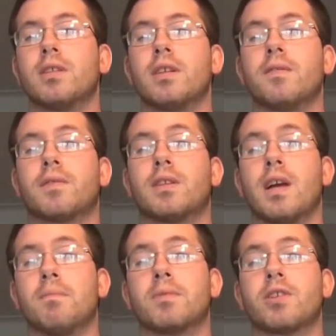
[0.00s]
If the
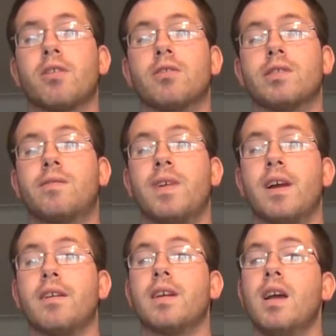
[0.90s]
temperatures
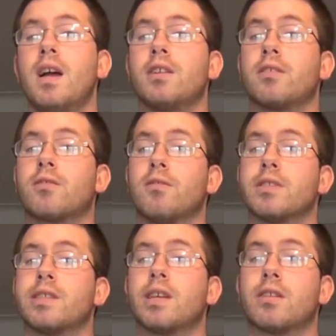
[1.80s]
vary, your corn
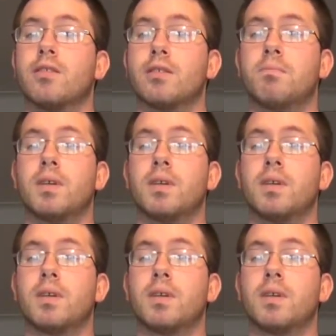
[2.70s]
snake could